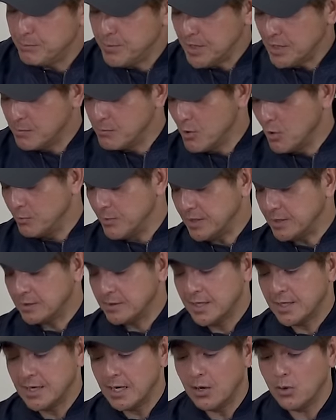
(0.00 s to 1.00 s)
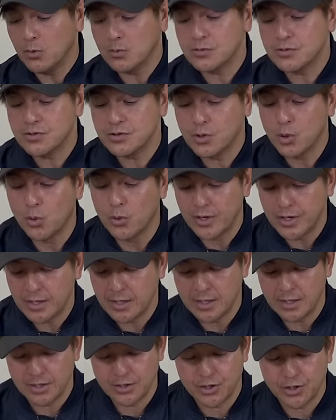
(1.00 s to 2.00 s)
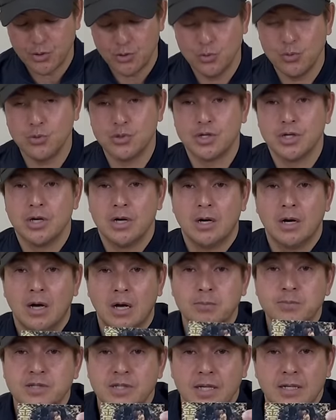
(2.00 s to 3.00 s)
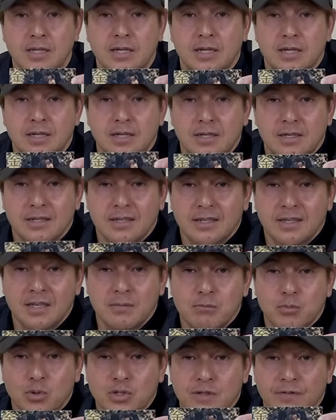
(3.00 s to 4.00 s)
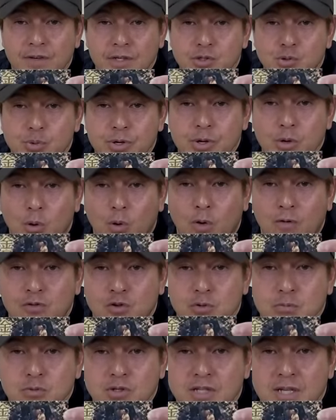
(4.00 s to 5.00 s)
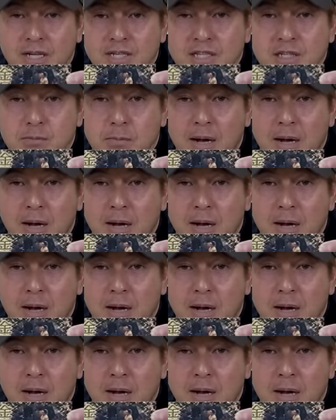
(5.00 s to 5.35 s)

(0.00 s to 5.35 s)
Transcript: big moment, Terao scoring a huge upset Kimboshi victory over Musashi